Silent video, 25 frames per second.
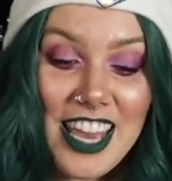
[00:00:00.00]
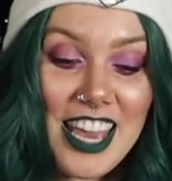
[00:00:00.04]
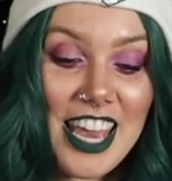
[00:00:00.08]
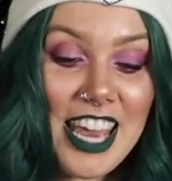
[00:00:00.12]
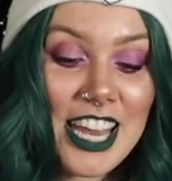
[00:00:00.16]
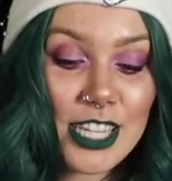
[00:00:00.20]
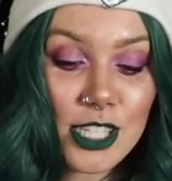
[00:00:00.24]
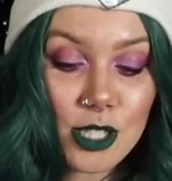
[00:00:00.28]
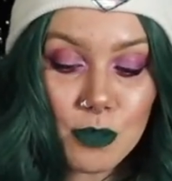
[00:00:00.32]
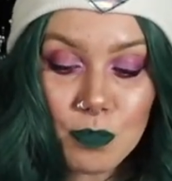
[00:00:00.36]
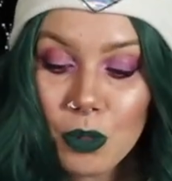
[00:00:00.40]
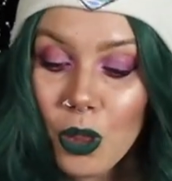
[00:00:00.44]

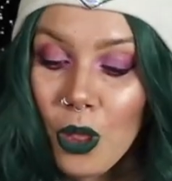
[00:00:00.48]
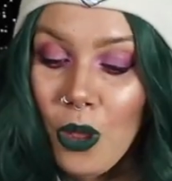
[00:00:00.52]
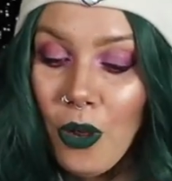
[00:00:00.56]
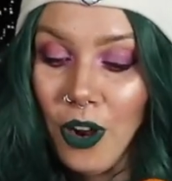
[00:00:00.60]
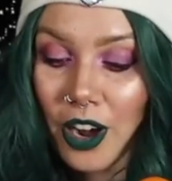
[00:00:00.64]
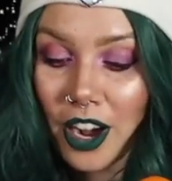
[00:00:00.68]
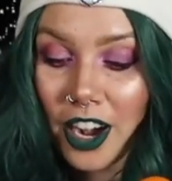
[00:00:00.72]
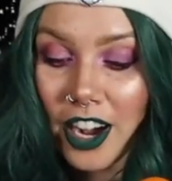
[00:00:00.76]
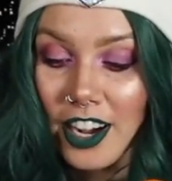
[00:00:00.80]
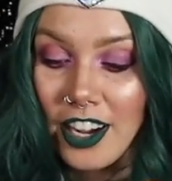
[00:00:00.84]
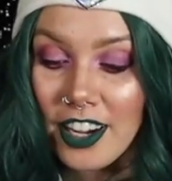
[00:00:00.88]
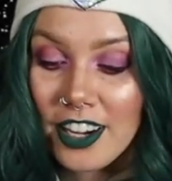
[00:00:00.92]

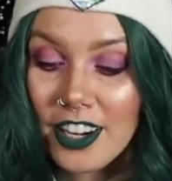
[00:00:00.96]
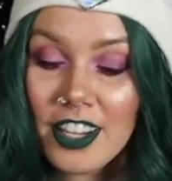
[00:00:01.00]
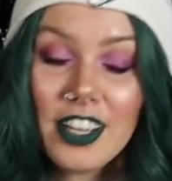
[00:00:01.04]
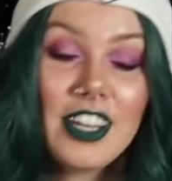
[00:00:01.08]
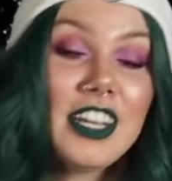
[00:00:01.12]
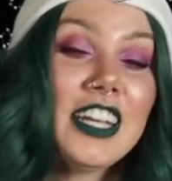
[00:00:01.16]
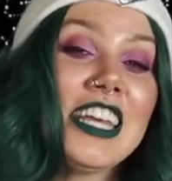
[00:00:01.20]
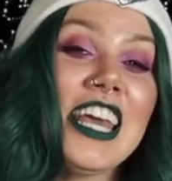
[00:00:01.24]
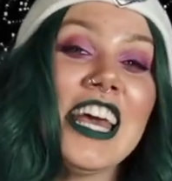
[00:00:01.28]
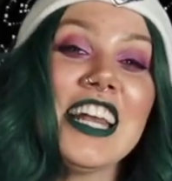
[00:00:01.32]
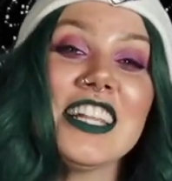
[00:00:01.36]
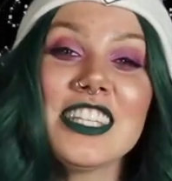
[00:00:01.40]
Explore.
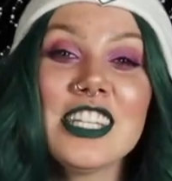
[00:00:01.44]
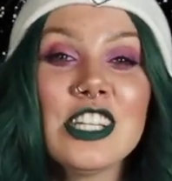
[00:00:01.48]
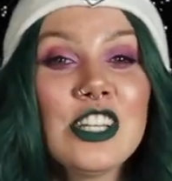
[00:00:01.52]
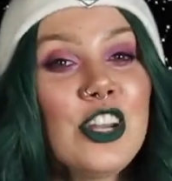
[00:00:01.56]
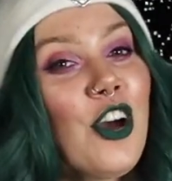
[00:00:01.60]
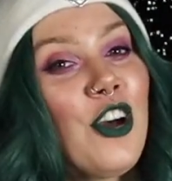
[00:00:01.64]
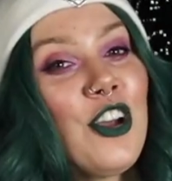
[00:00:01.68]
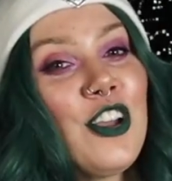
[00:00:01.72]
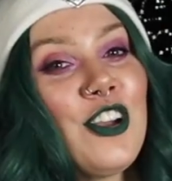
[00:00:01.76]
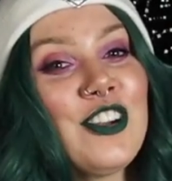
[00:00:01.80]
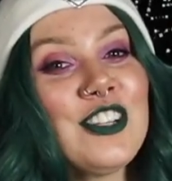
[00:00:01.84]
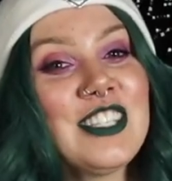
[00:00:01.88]
Get to
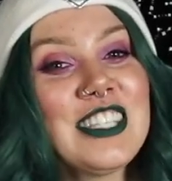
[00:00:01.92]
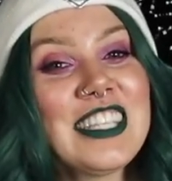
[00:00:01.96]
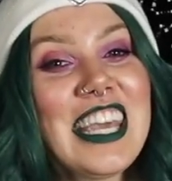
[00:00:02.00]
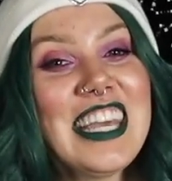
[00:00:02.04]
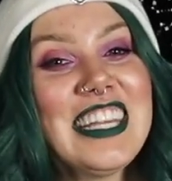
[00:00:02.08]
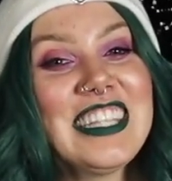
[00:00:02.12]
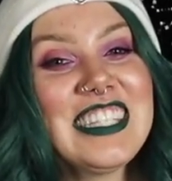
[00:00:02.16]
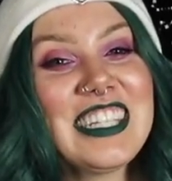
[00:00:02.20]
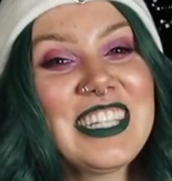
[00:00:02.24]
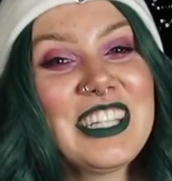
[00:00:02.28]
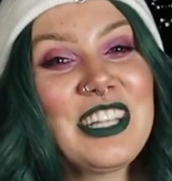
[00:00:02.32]
know your skates